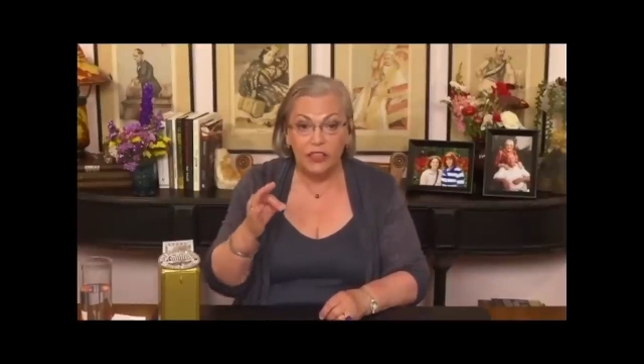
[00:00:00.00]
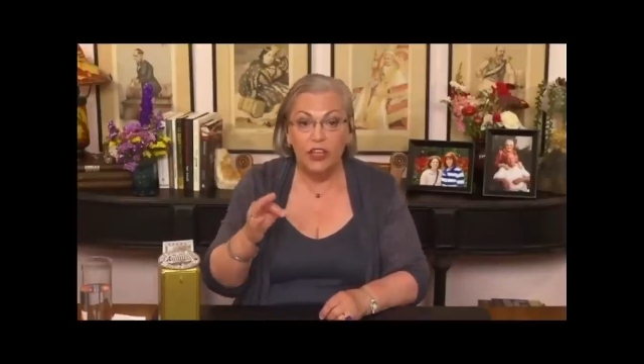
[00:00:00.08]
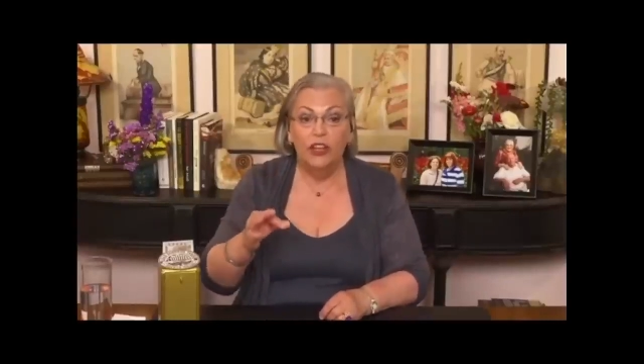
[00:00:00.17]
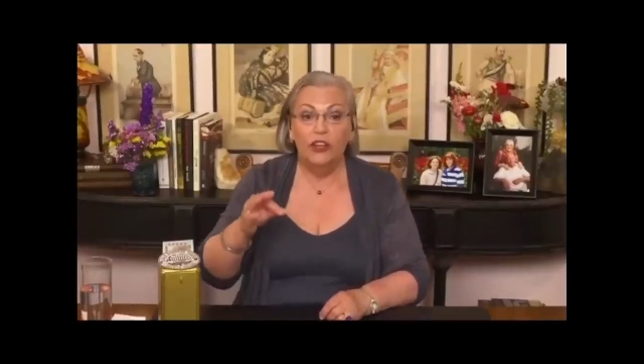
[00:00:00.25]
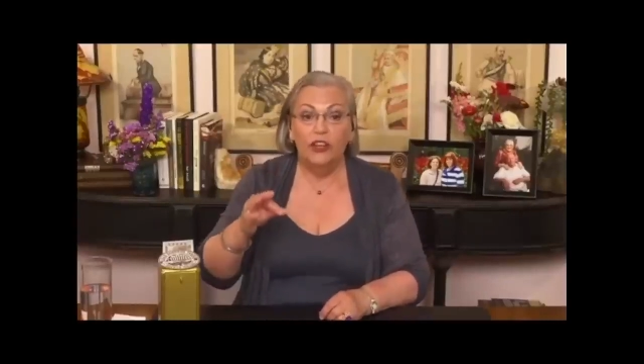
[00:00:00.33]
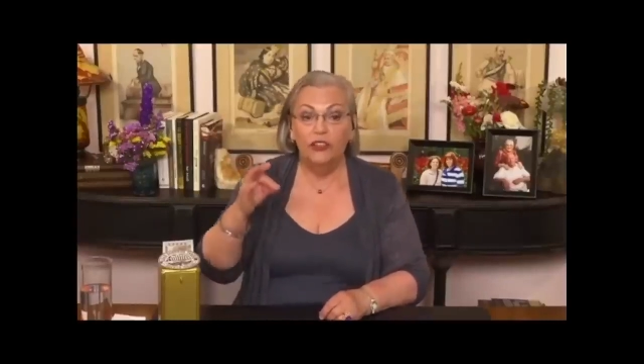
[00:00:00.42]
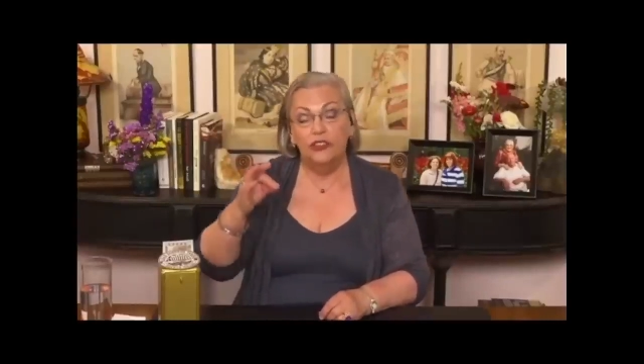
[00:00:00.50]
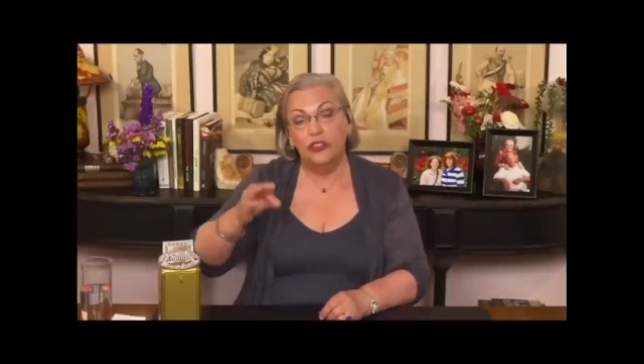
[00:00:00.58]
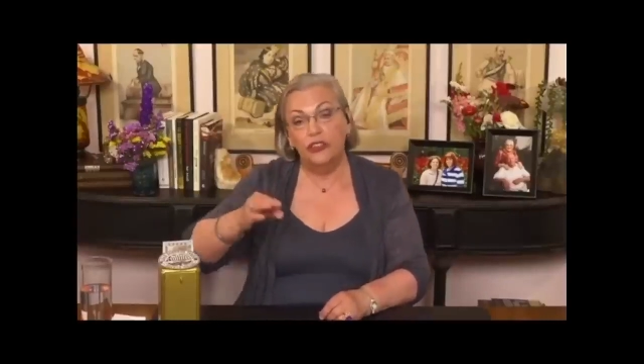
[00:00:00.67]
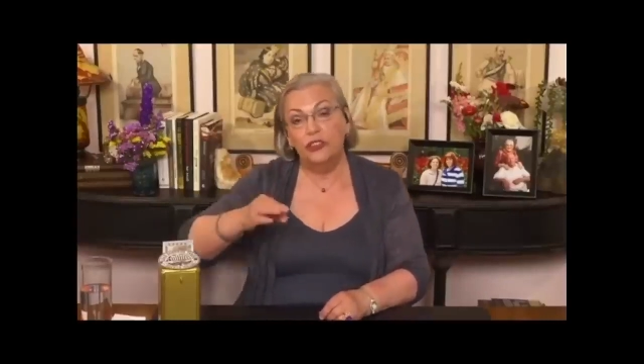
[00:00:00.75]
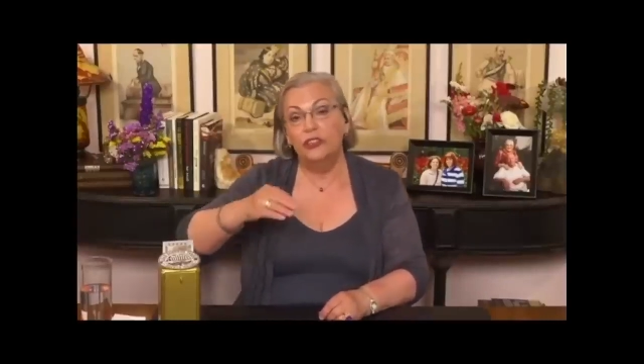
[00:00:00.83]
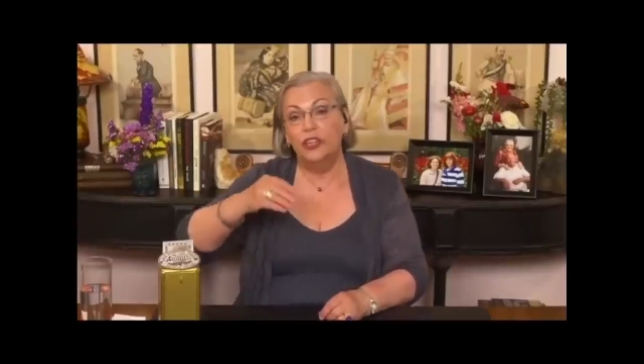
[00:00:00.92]
could
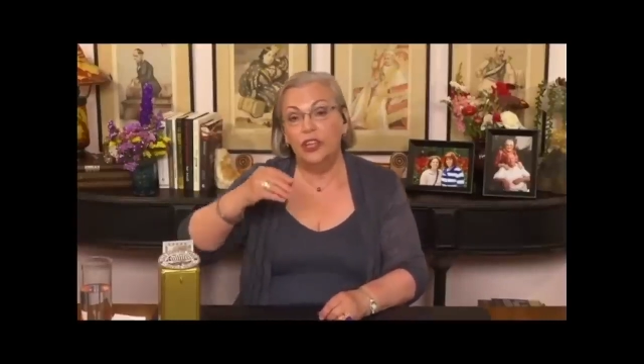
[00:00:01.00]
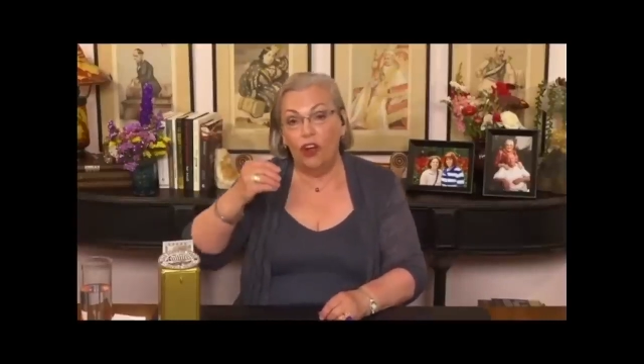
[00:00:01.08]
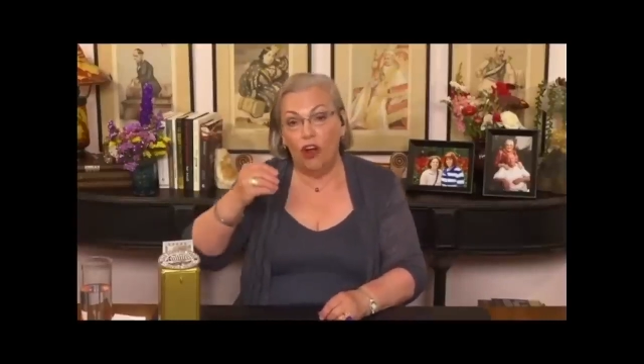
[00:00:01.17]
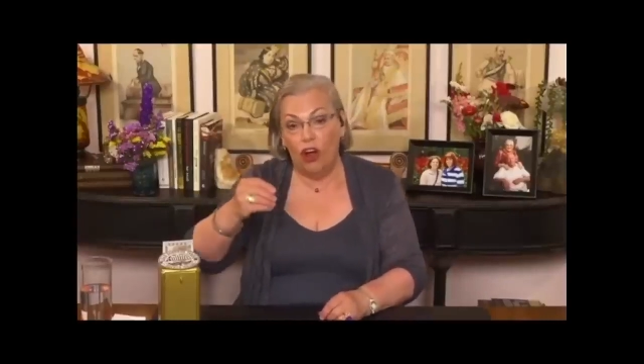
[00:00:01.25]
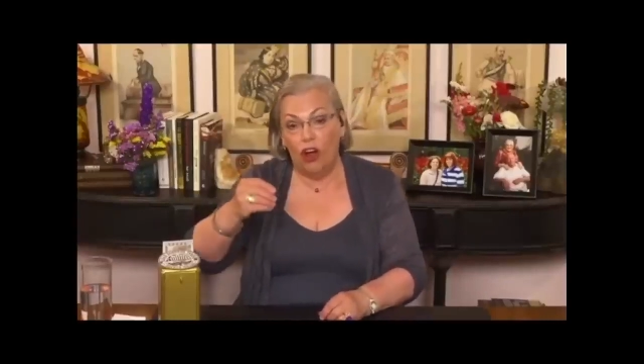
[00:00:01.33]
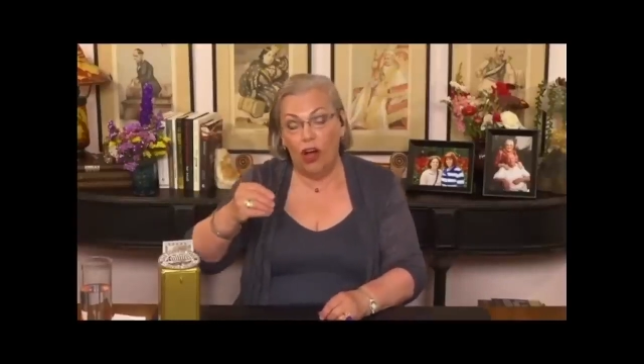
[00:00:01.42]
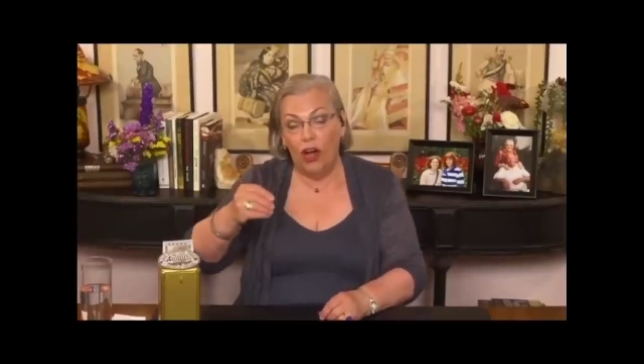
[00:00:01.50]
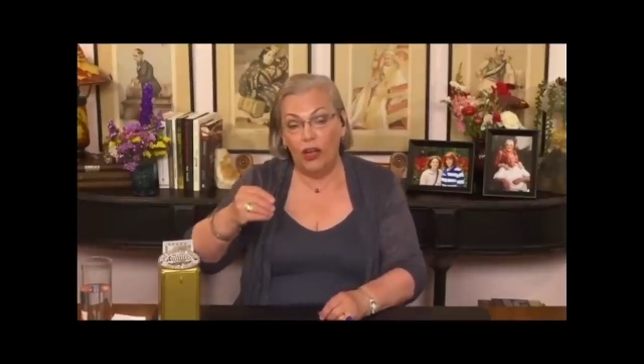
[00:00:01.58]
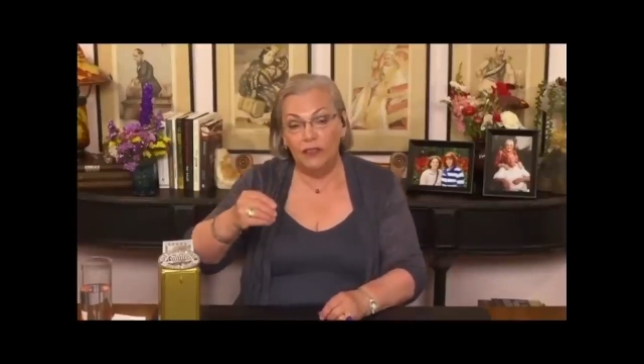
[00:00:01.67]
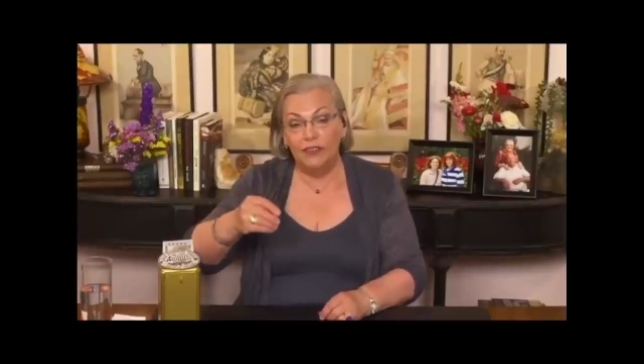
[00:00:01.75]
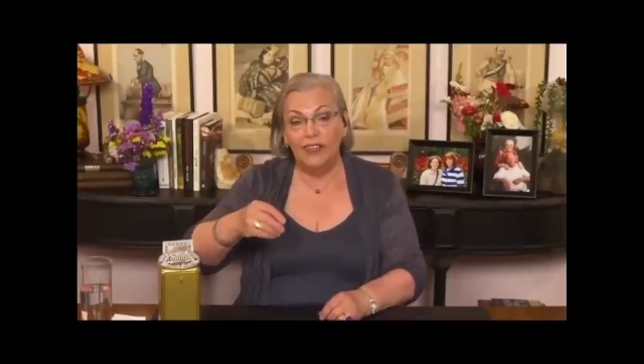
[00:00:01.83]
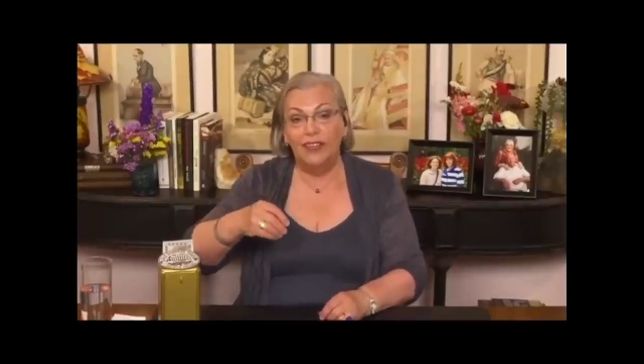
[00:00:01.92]
certainly cause
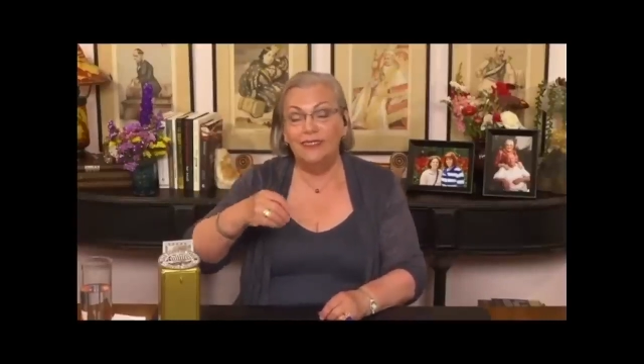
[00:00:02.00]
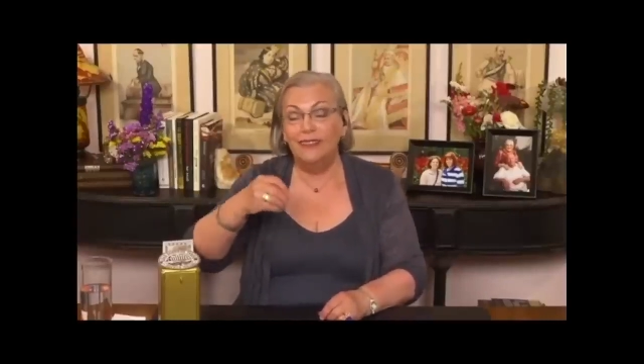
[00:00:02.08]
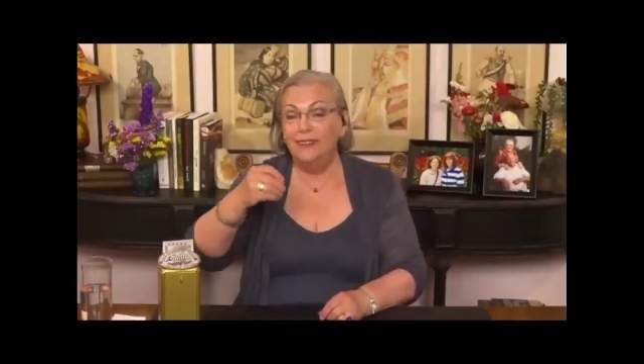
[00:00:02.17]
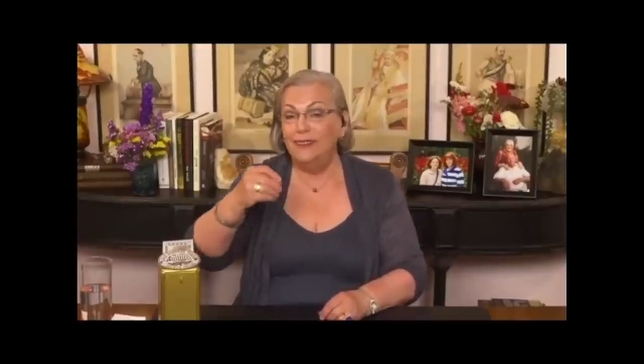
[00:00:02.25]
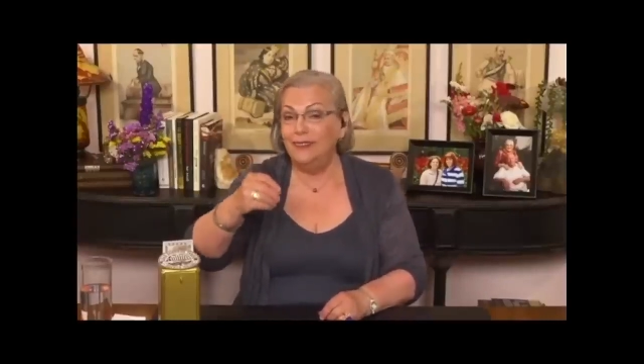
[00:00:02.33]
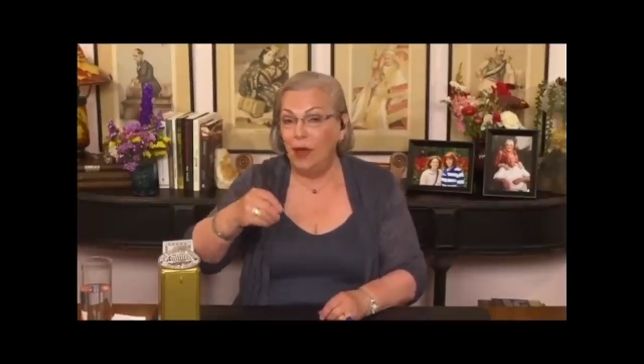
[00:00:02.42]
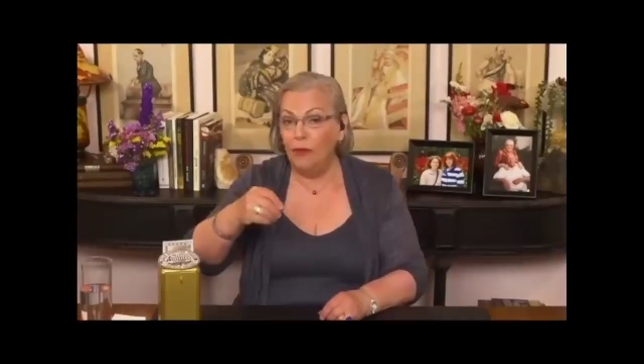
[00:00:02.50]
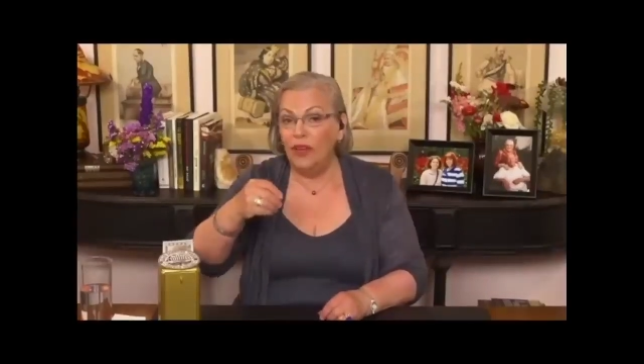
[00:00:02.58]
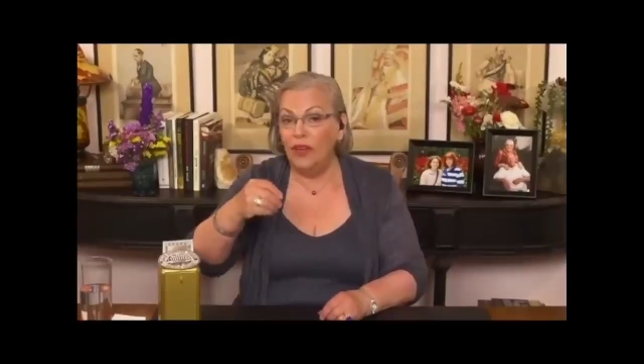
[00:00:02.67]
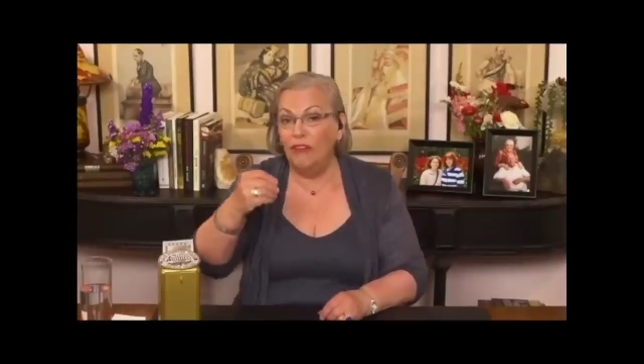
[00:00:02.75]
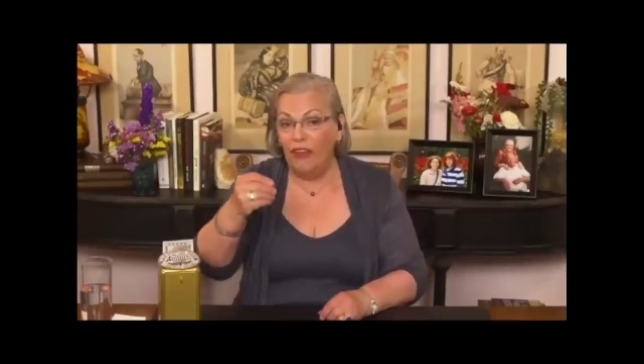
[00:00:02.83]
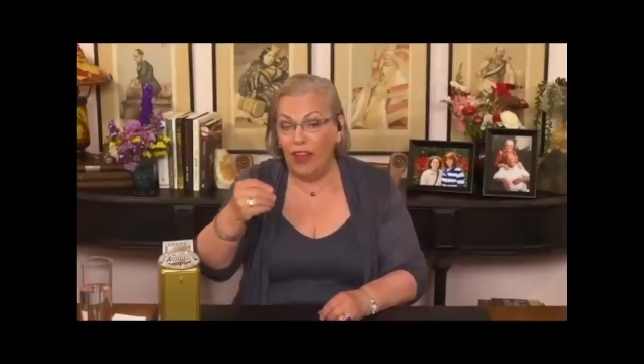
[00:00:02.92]
a systemic
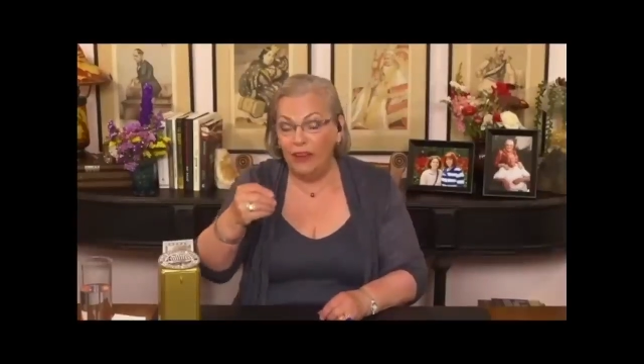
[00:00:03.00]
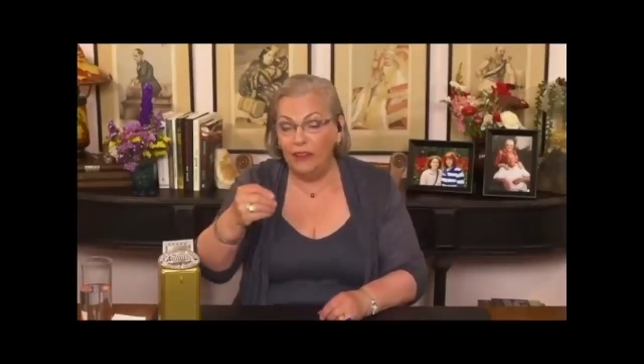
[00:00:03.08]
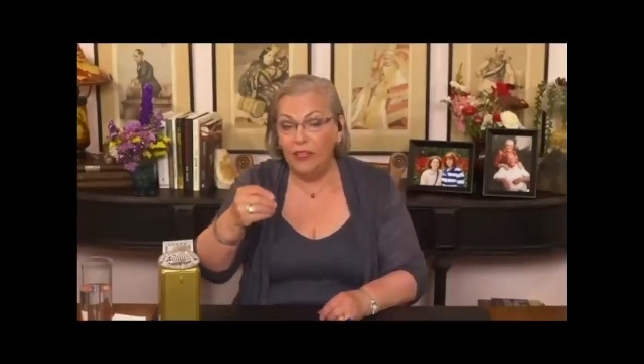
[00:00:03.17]
event